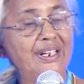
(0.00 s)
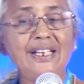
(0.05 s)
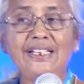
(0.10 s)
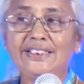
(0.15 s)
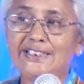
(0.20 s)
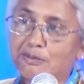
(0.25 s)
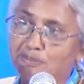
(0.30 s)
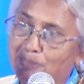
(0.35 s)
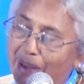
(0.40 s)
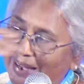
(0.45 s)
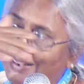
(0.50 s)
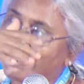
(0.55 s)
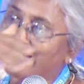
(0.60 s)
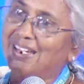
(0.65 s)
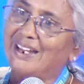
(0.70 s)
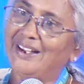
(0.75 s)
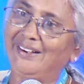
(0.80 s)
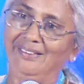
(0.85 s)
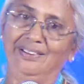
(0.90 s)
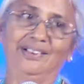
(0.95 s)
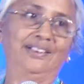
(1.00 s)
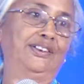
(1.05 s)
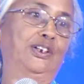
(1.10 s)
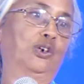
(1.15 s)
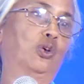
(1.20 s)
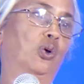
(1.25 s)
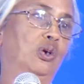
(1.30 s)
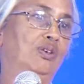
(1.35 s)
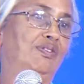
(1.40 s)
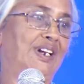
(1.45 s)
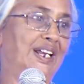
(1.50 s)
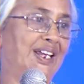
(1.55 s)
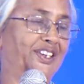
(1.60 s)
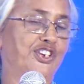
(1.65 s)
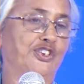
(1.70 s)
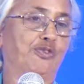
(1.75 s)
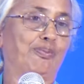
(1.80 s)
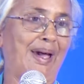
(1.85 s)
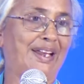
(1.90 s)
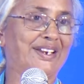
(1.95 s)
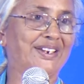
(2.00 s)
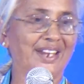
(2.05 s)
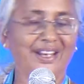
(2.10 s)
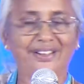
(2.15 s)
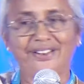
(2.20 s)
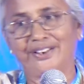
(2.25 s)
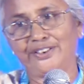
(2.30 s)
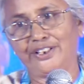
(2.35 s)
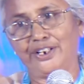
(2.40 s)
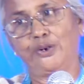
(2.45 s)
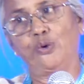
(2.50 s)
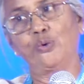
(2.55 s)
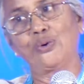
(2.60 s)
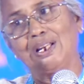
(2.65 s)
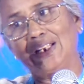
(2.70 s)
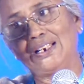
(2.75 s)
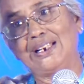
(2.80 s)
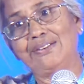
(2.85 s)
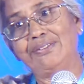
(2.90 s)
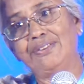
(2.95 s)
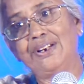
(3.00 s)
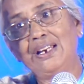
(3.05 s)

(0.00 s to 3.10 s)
They barricade, the whole village is barricaded, they don't allow.